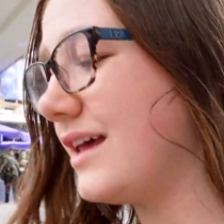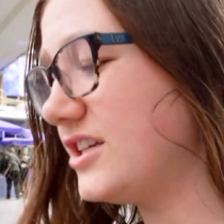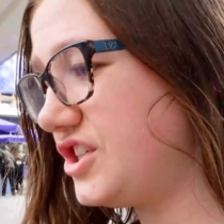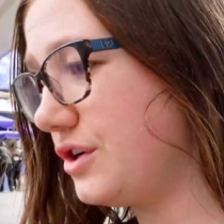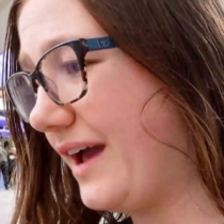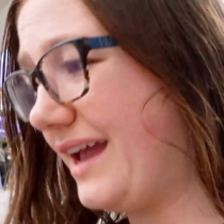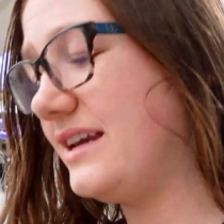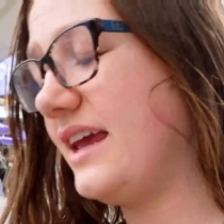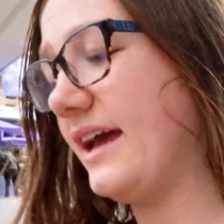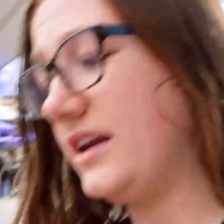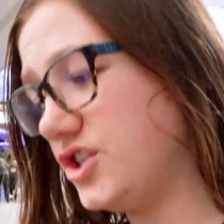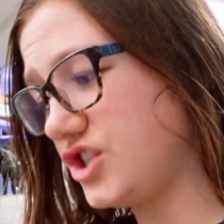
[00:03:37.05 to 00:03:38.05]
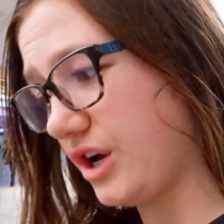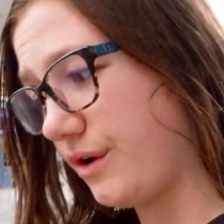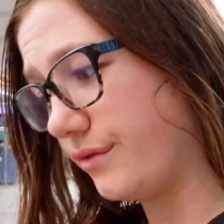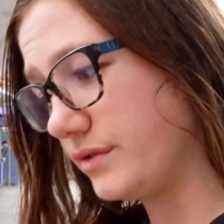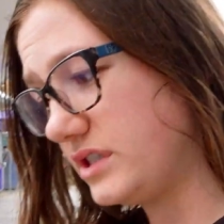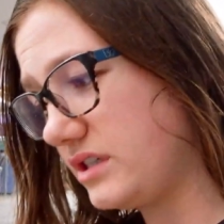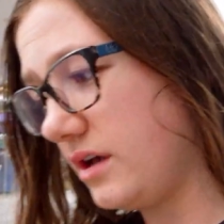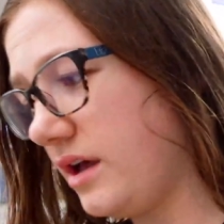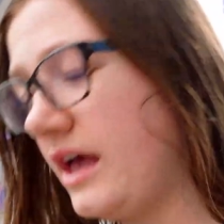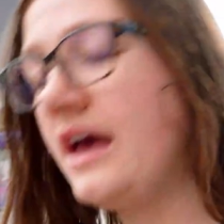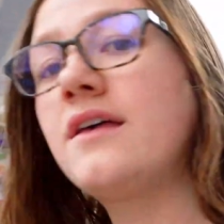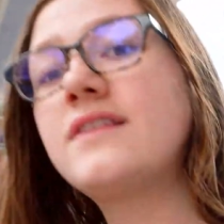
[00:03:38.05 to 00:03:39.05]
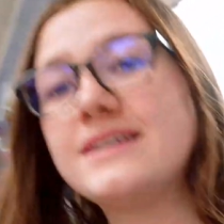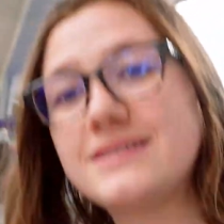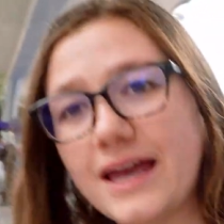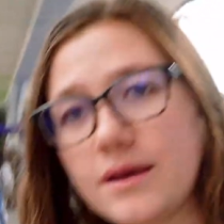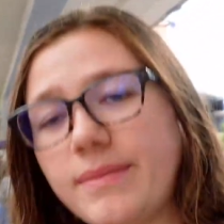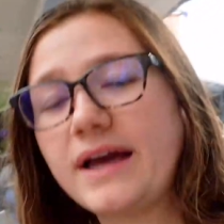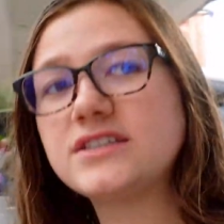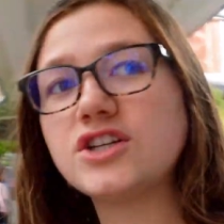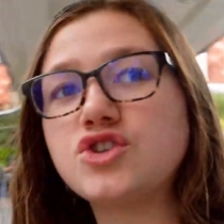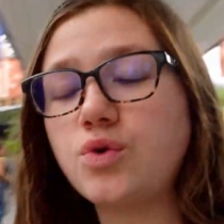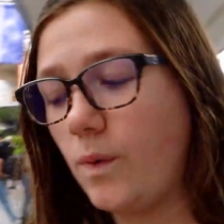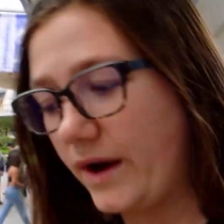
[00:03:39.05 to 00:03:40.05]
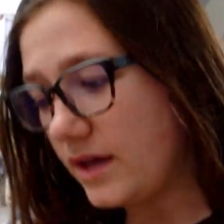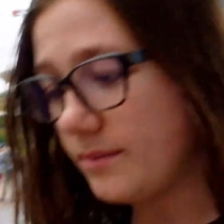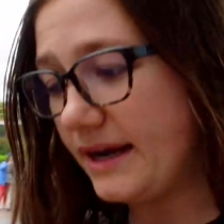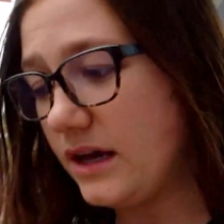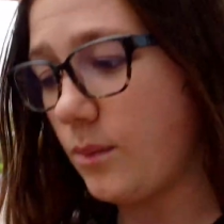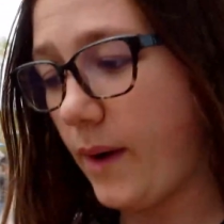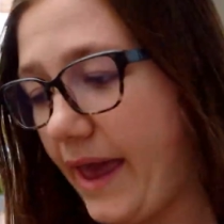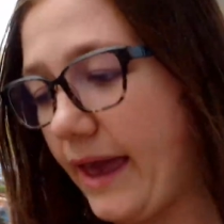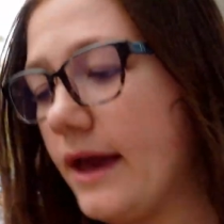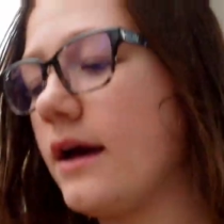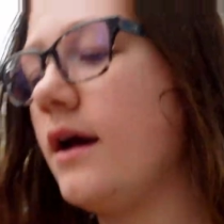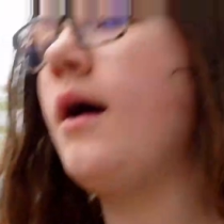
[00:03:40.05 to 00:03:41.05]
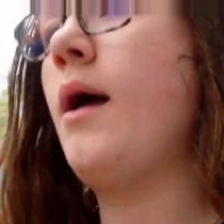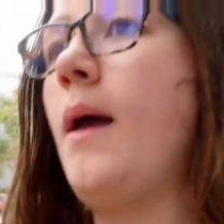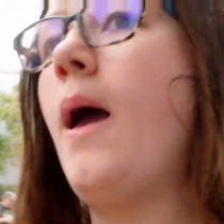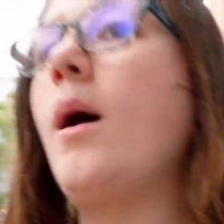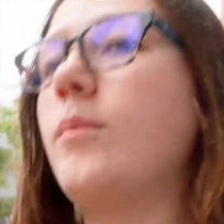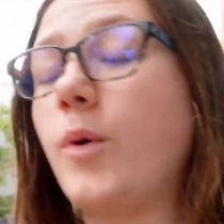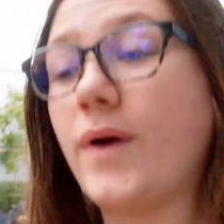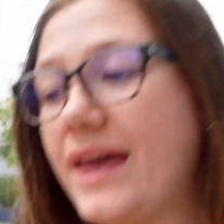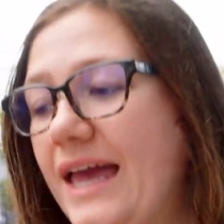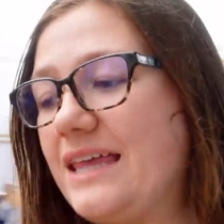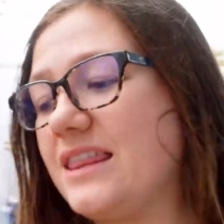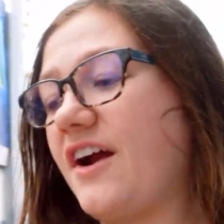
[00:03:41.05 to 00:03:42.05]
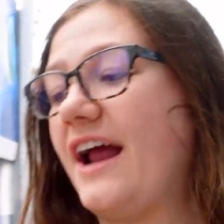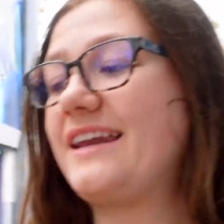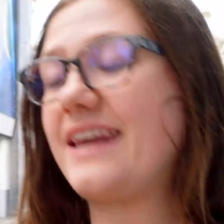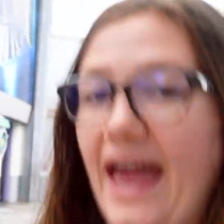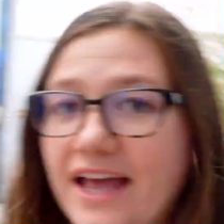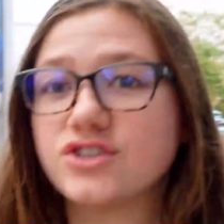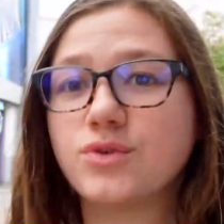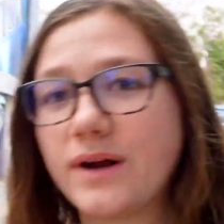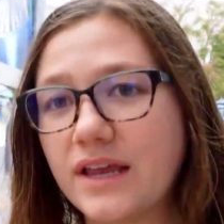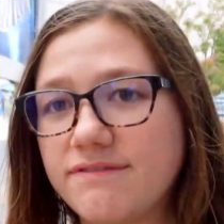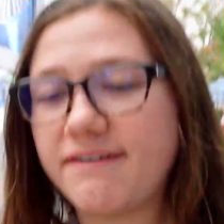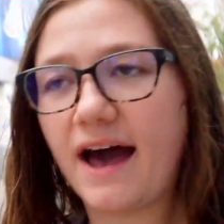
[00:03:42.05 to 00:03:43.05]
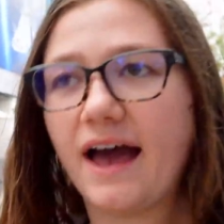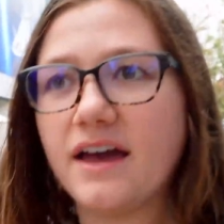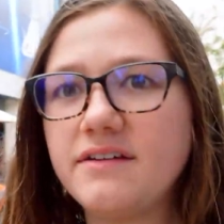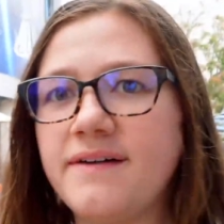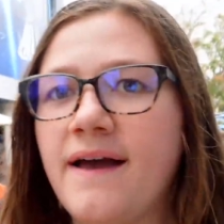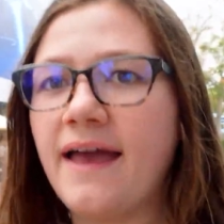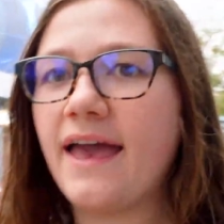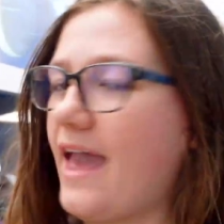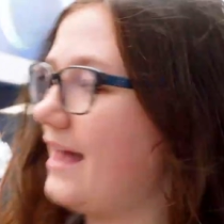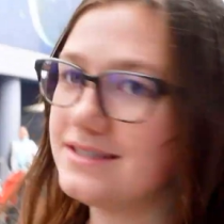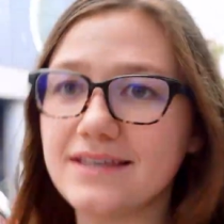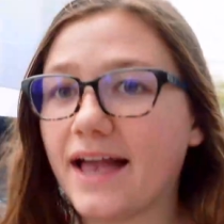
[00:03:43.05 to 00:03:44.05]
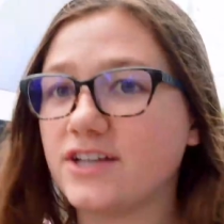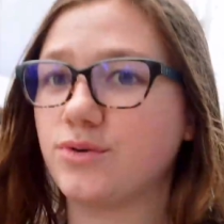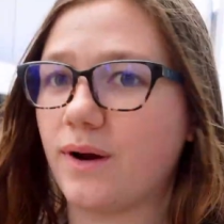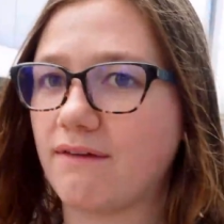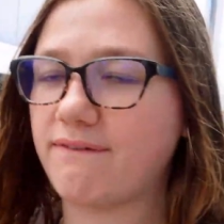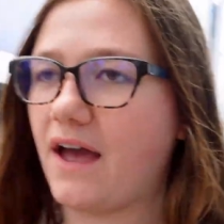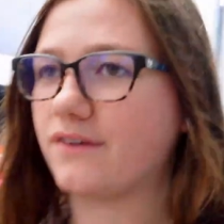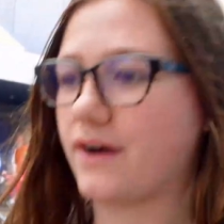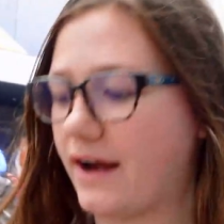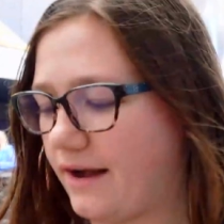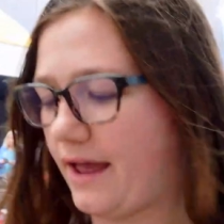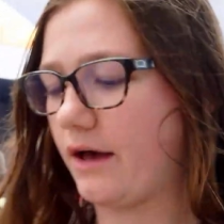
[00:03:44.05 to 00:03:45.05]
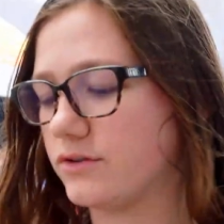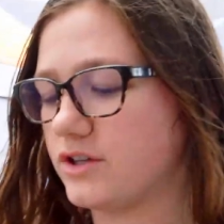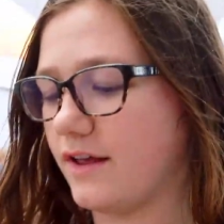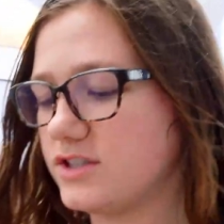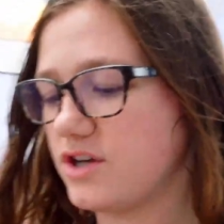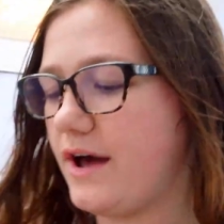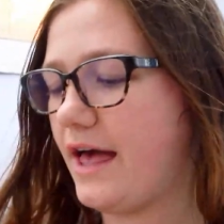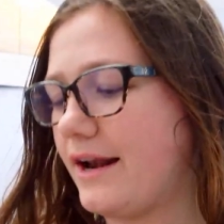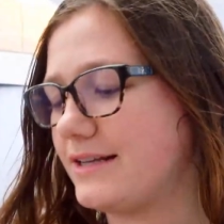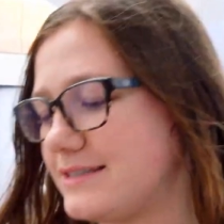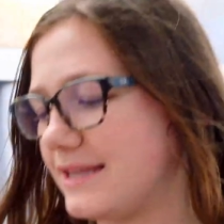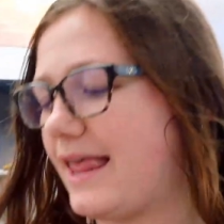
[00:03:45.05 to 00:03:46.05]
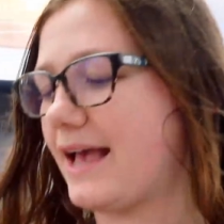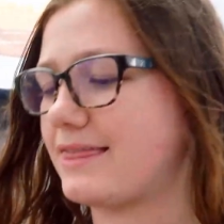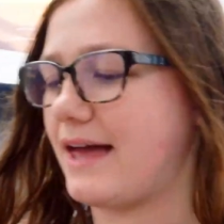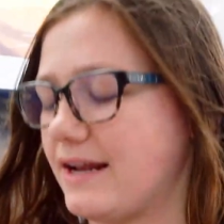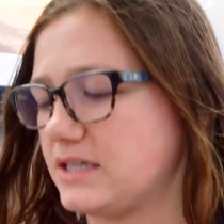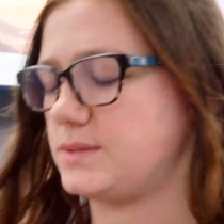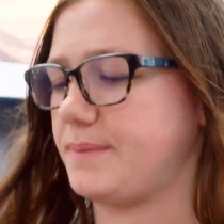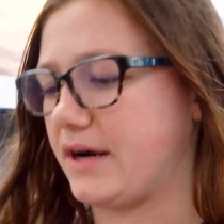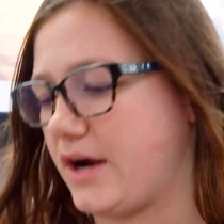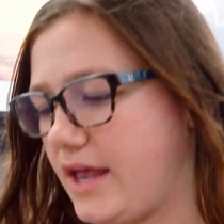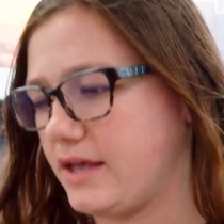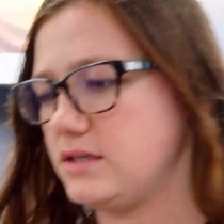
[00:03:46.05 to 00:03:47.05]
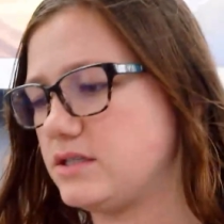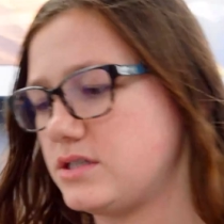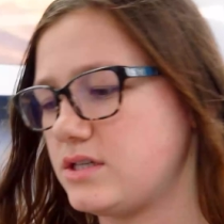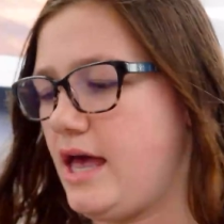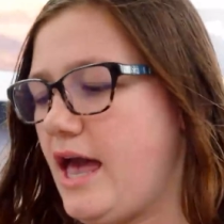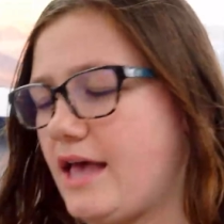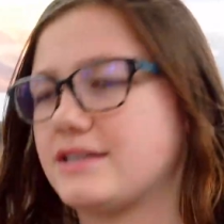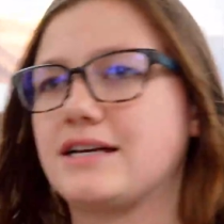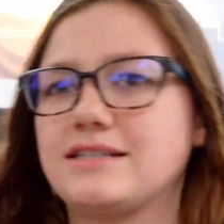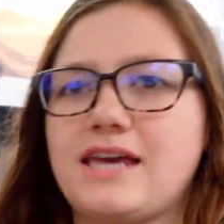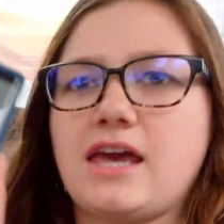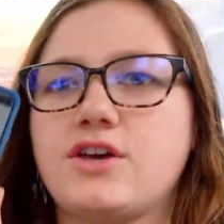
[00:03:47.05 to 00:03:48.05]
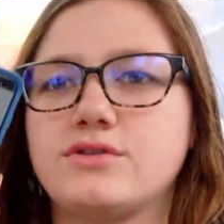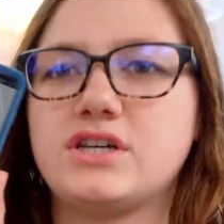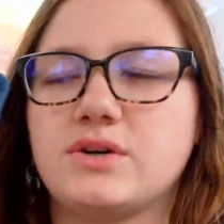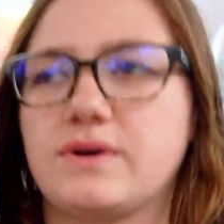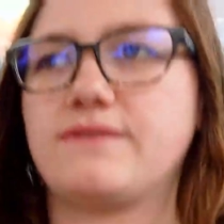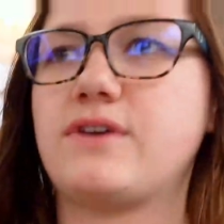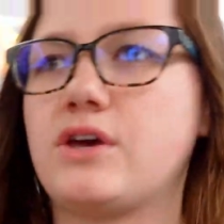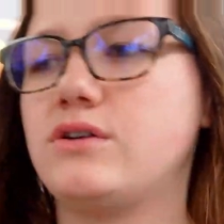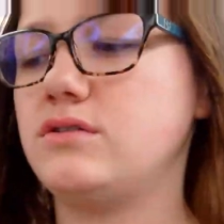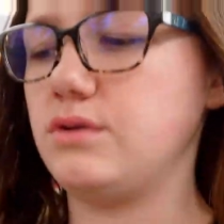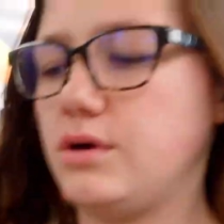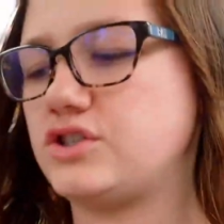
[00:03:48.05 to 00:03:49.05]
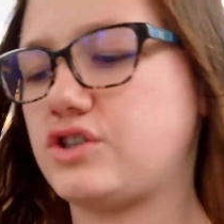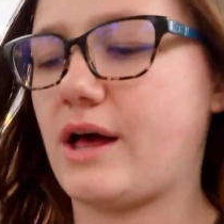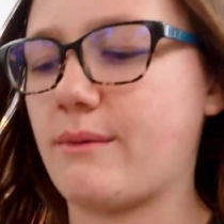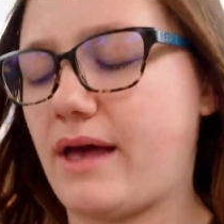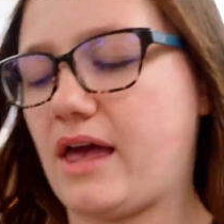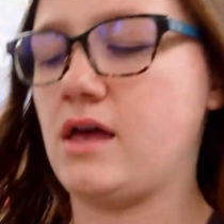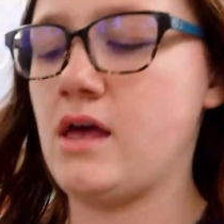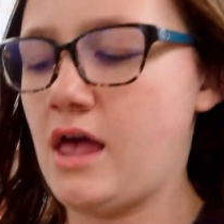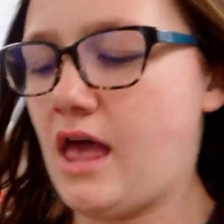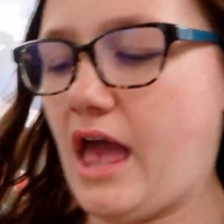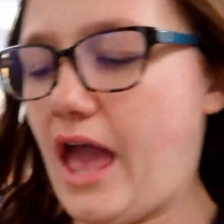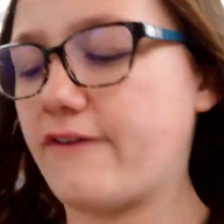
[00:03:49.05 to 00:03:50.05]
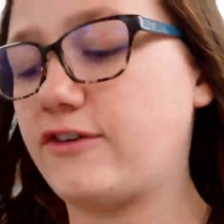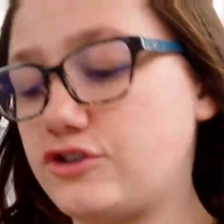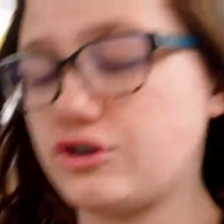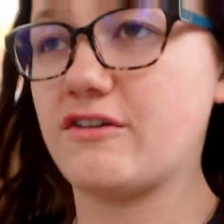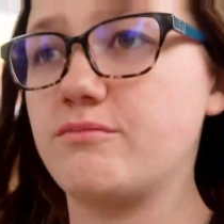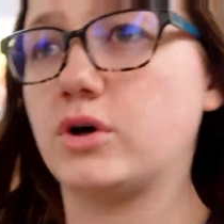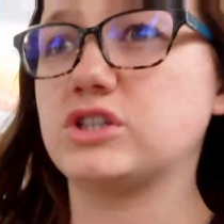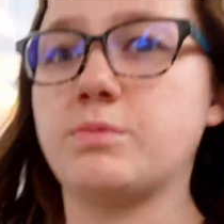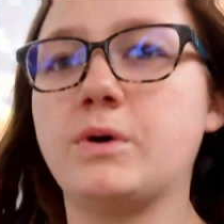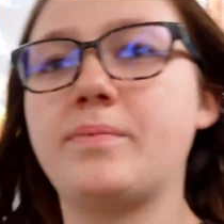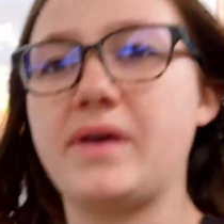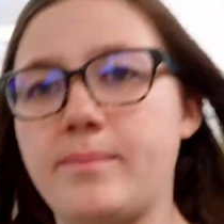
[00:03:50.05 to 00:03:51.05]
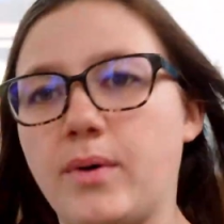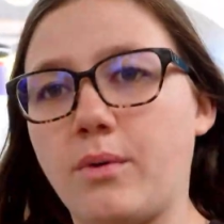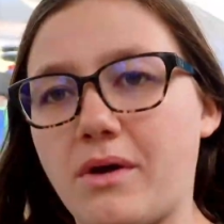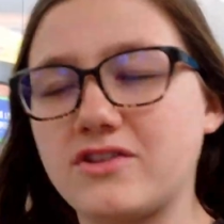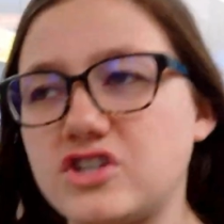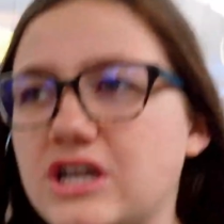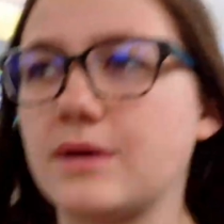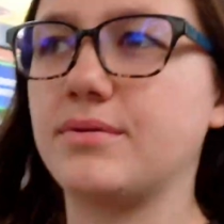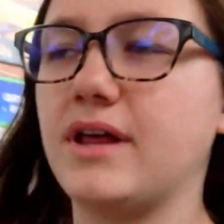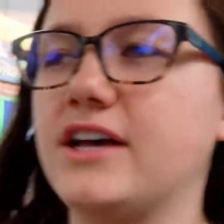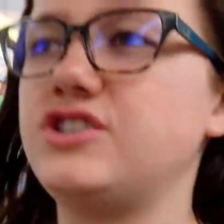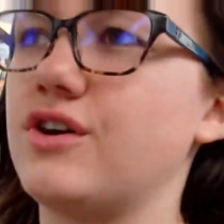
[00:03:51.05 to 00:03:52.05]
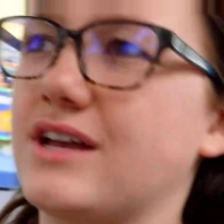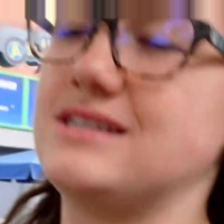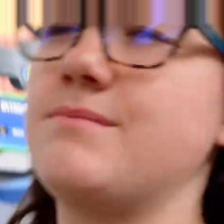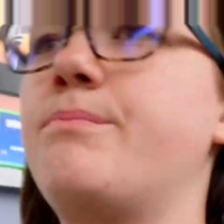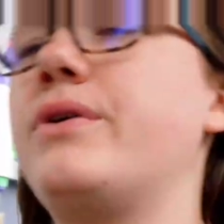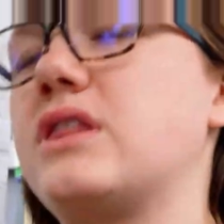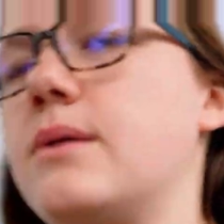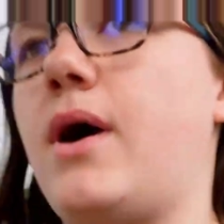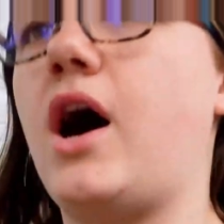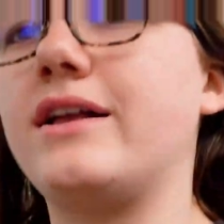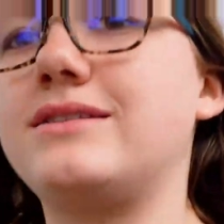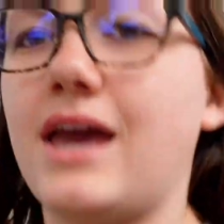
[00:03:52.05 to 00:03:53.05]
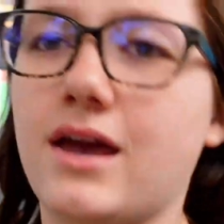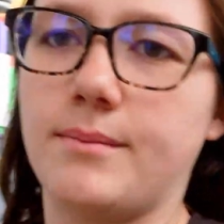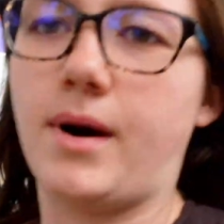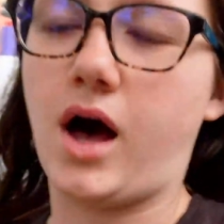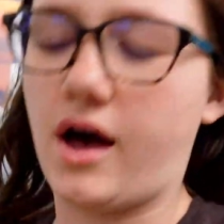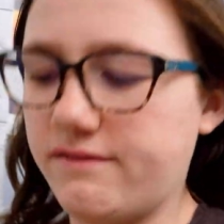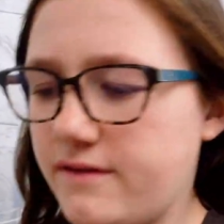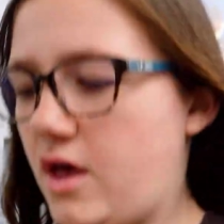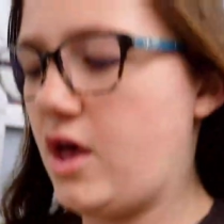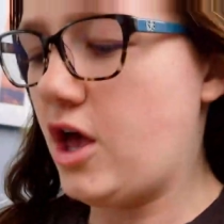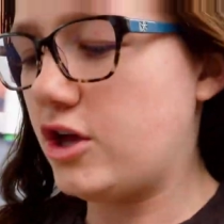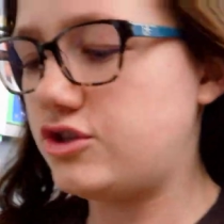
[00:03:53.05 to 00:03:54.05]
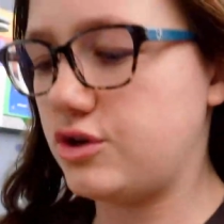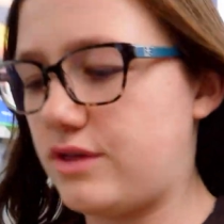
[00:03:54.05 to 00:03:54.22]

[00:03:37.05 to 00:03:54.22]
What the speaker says: Let's do Indiana Jones. The standby is a 20-minute wait, but we can get there at 9:25. It's 9:25 right now, so let's go ahead and select that experience. It's gonna take you to review, so that way, if you do have multiple people with Genie Plus, you can put them on, take them off, do